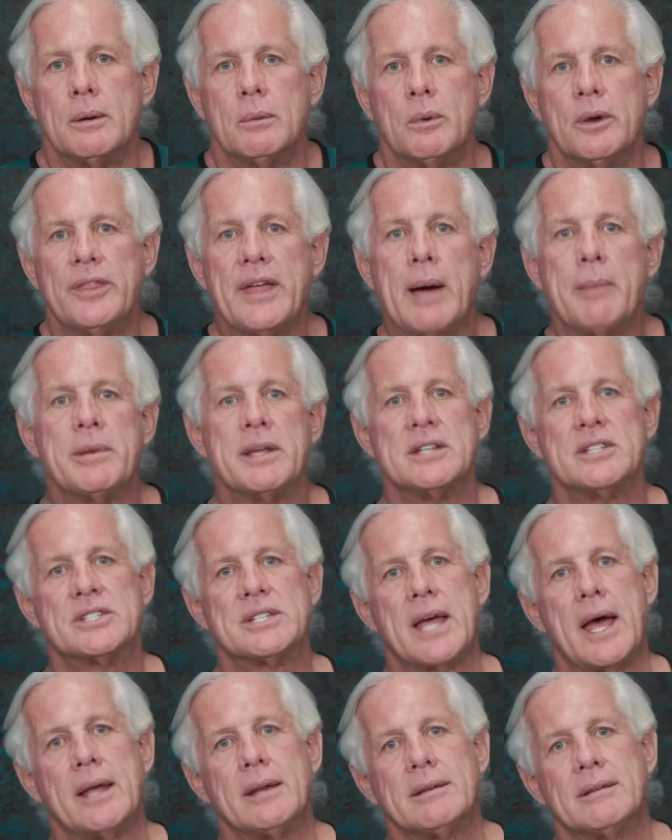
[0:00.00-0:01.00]
With that being
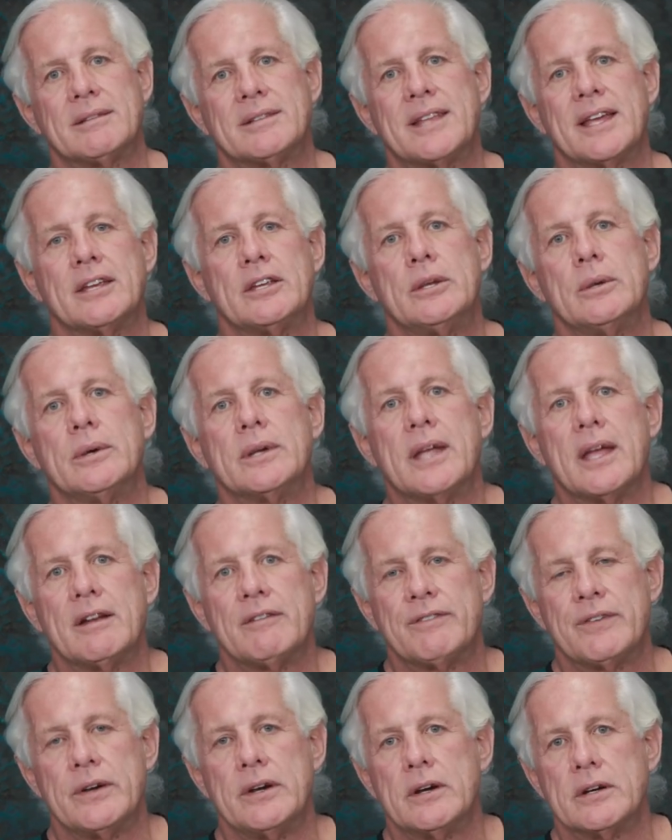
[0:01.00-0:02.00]
said, thank you
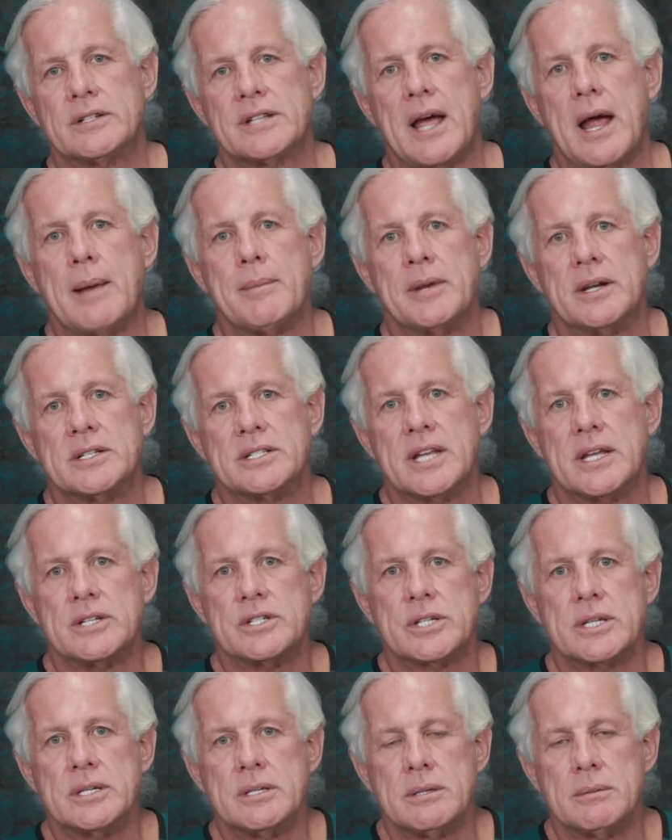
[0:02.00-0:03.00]
again for your time and
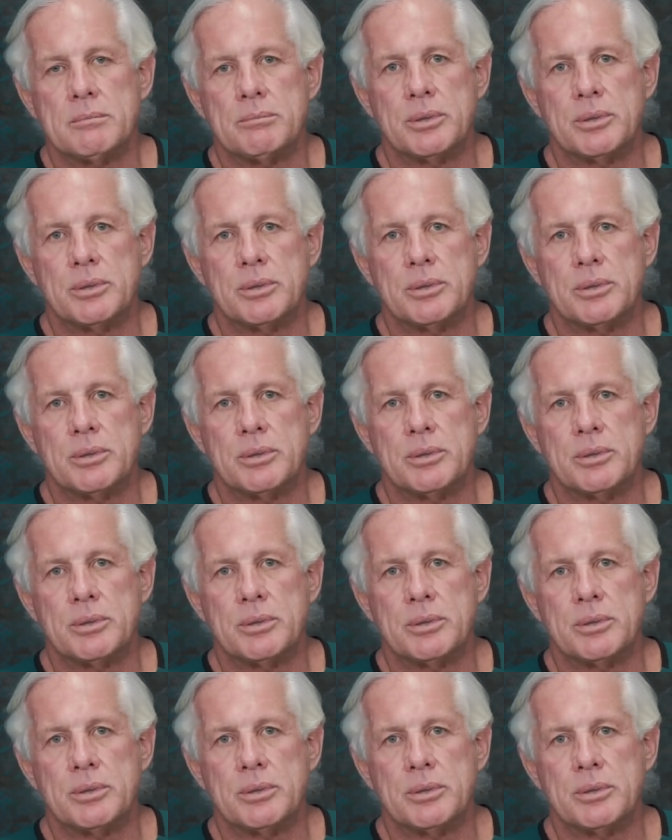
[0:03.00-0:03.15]
attention.